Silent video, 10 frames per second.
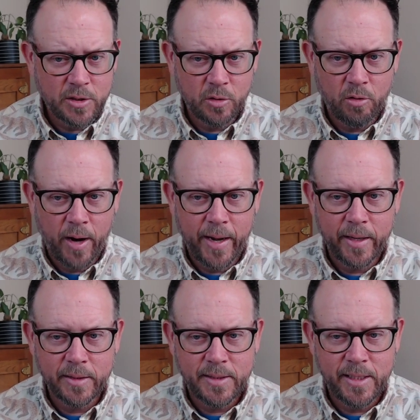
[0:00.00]
So
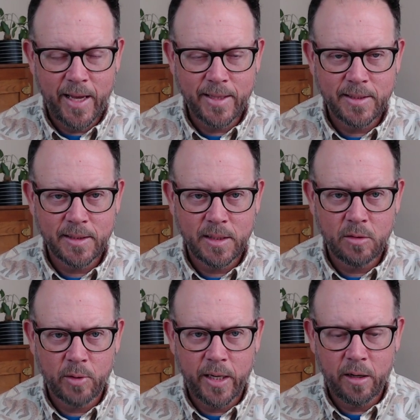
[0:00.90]
Greg
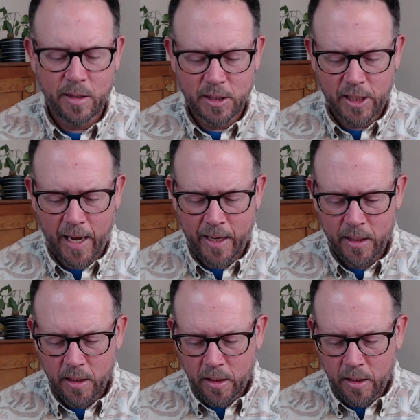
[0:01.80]
T863 here in the chat.